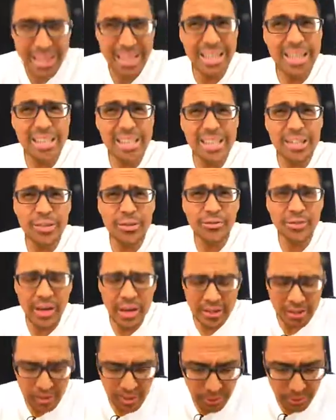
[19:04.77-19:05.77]
Here is your
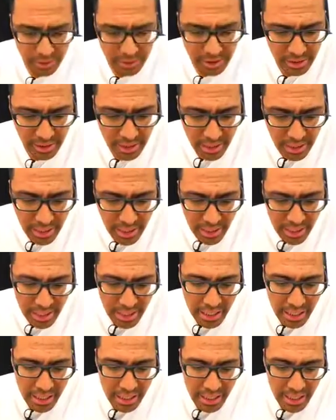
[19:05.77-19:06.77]
final note.
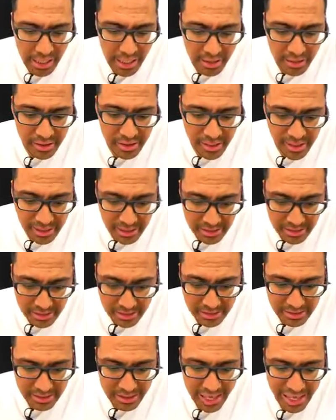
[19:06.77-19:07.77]
Here
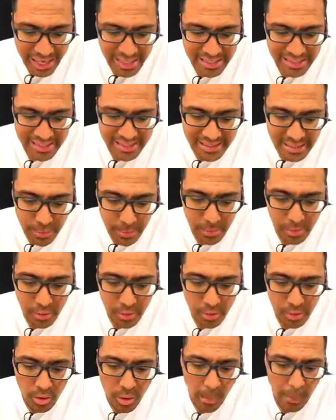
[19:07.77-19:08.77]
is a
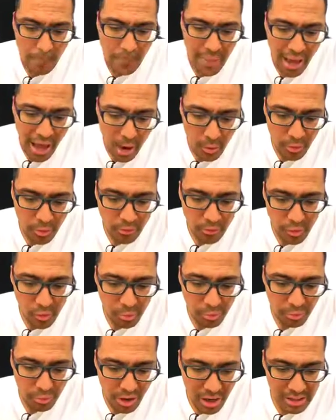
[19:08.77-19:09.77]
simple,
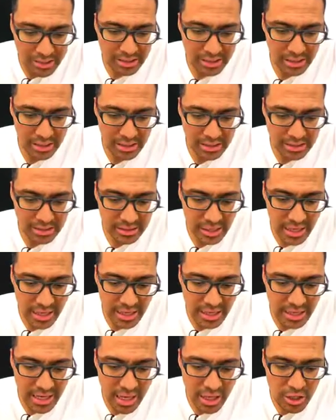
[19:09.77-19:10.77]
powerful process
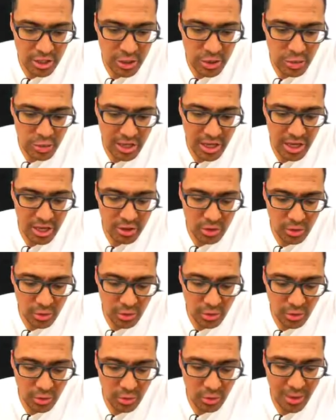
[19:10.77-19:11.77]
that you can
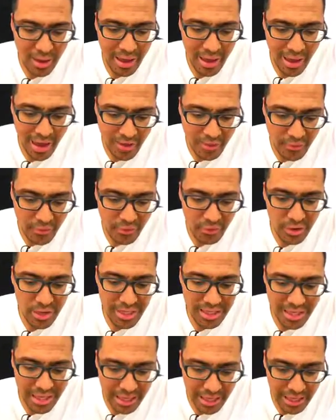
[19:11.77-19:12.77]
do
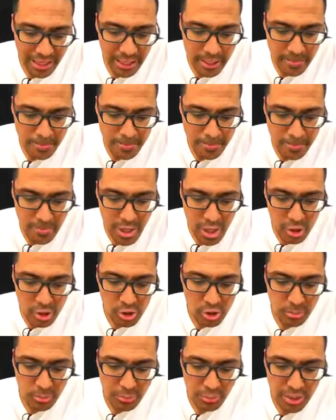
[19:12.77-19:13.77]
every day
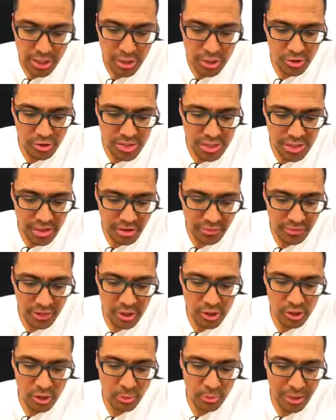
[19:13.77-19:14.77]
to bring yourself
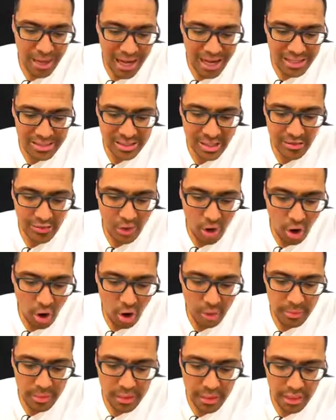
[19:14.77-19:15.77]
into positive
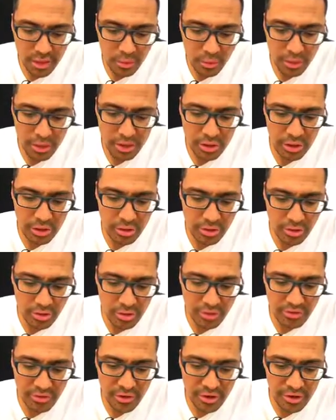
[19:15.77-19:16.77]
harmony with the
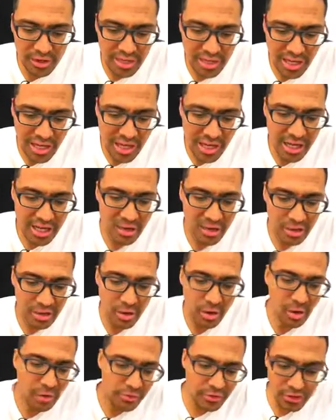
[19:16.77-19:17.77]
universe and the
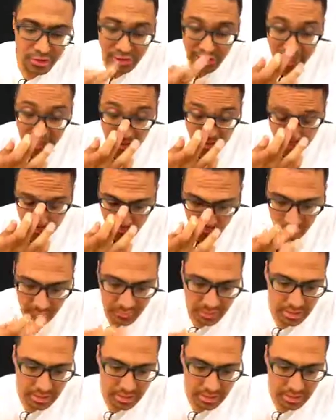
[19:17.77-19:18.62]
law of attraction.